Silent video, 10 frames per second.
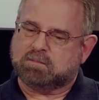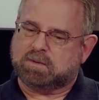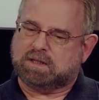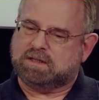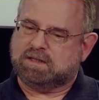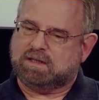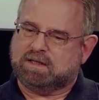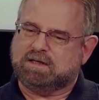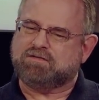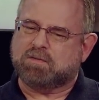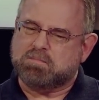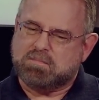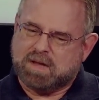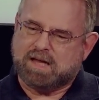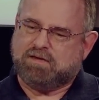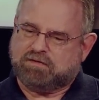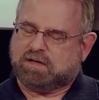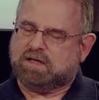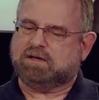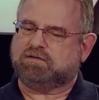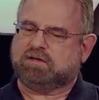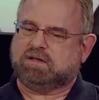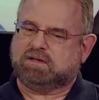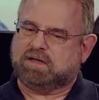But it, it is amazing, isn't it,